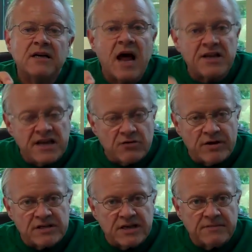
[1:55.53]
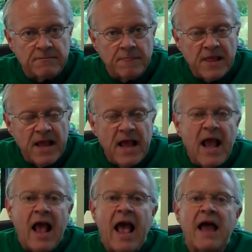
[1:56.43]
not decreasing.
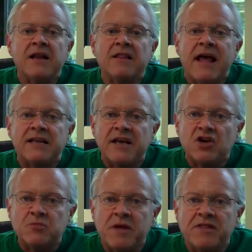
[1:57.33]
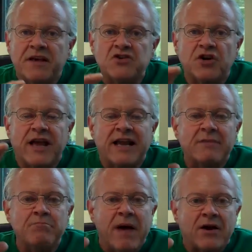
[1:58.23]
And that tells me things are
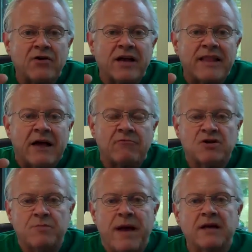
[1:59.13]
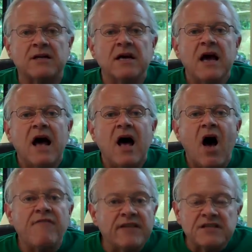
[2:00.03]
getting better in that respect.
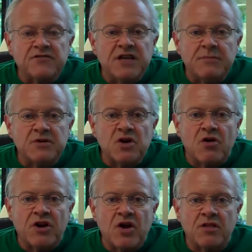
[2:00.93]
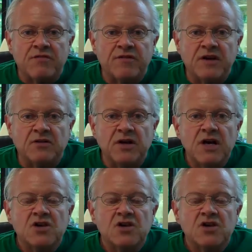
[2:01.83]
Offensive team is already on the field,